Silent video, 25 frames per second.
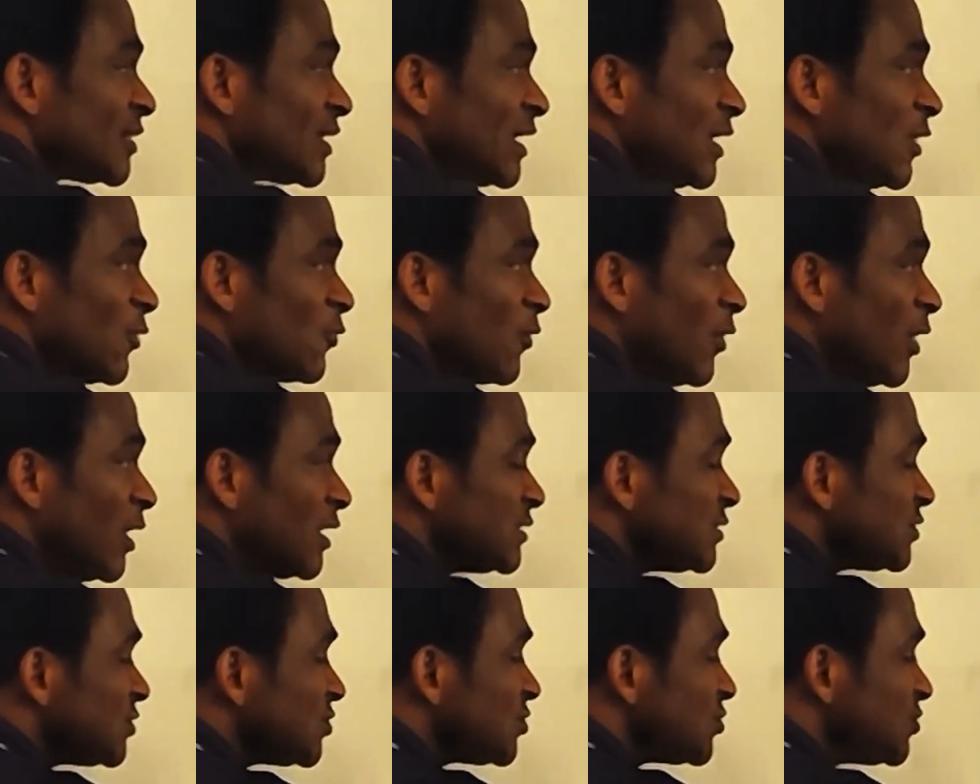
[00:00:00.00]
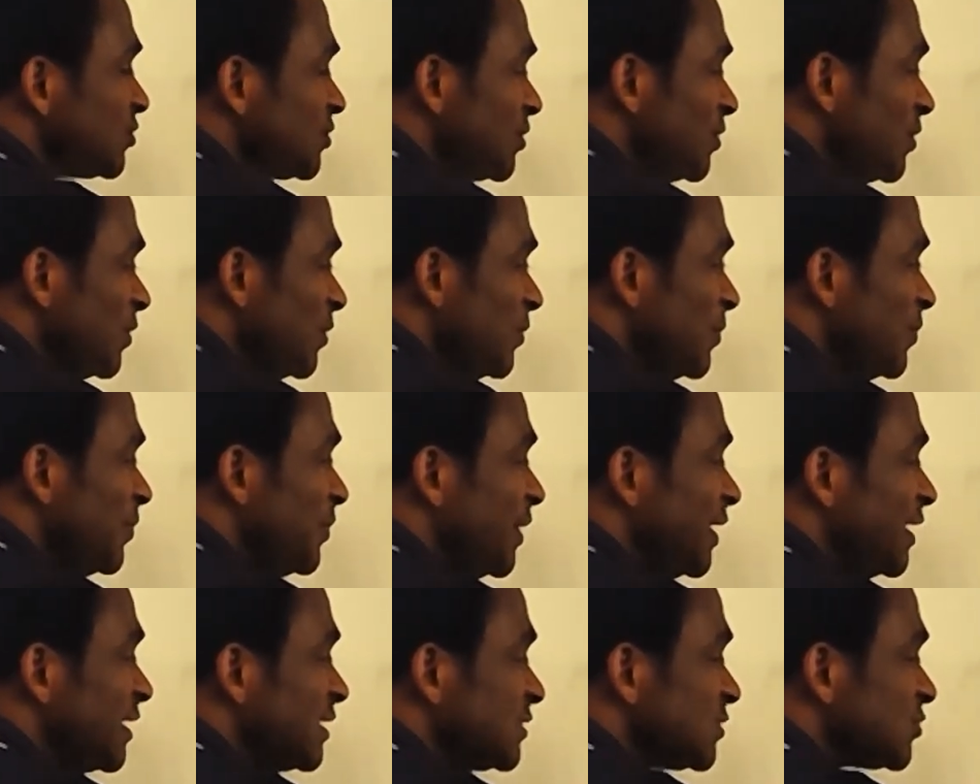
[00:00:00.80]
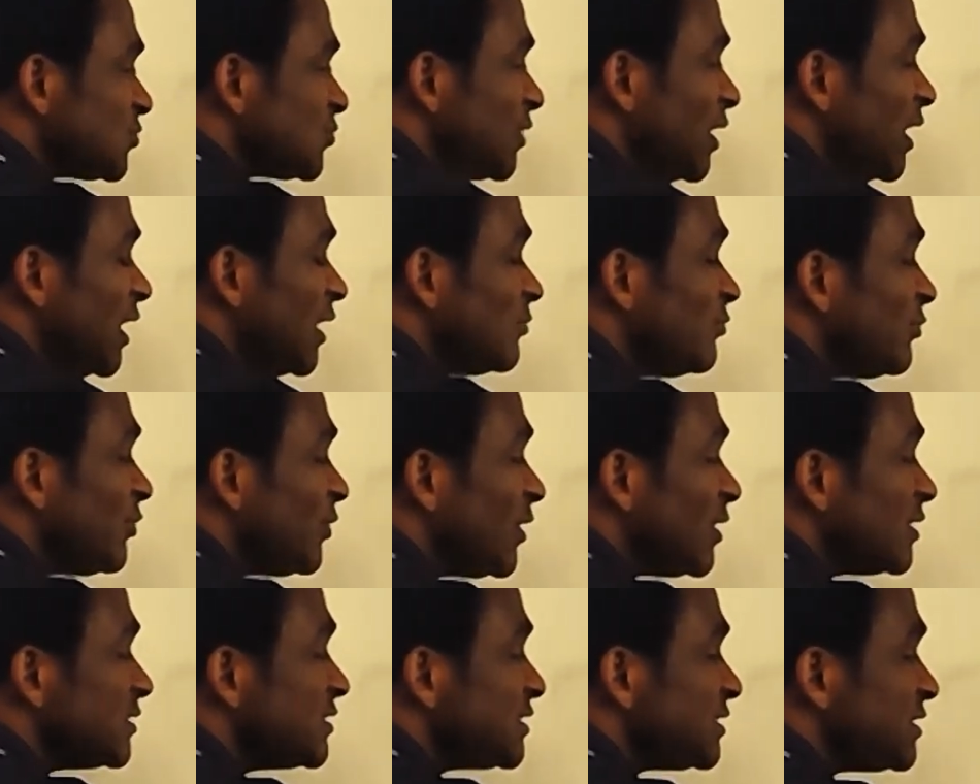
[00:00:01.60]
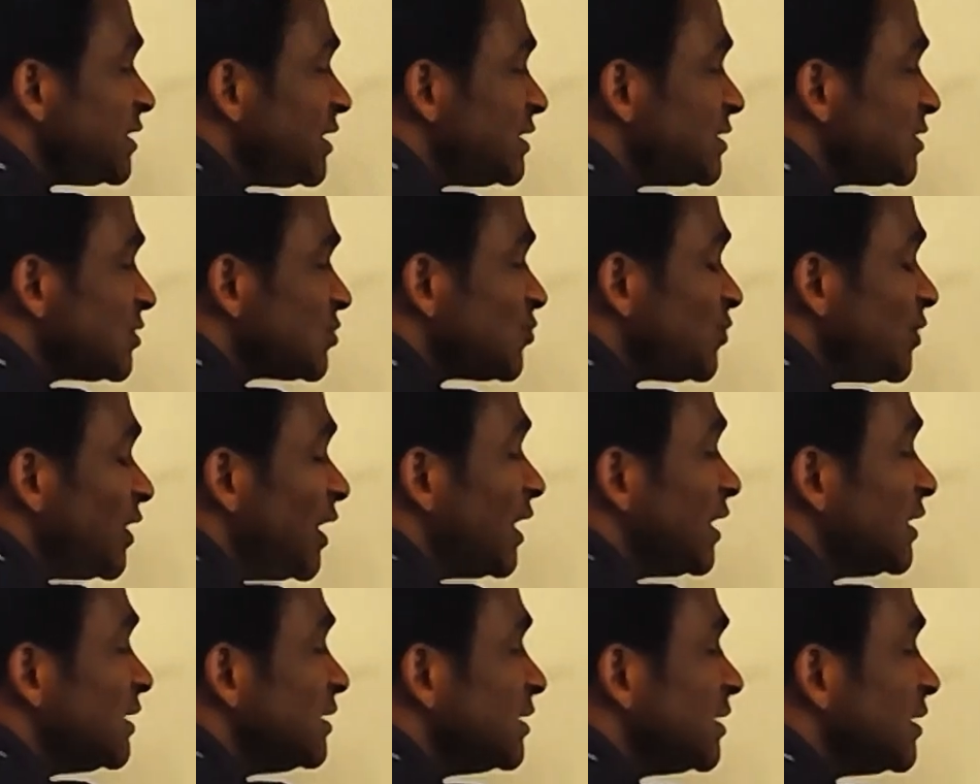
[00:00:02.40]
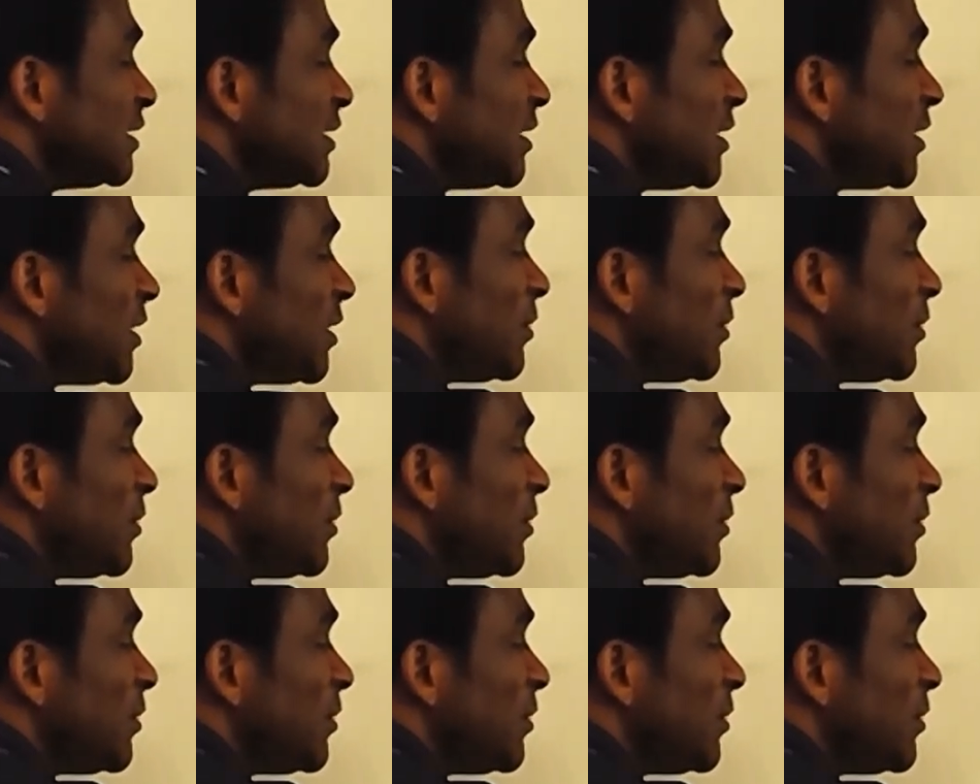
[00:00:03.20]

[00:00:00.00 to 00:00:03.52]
equals to B squared plus C squared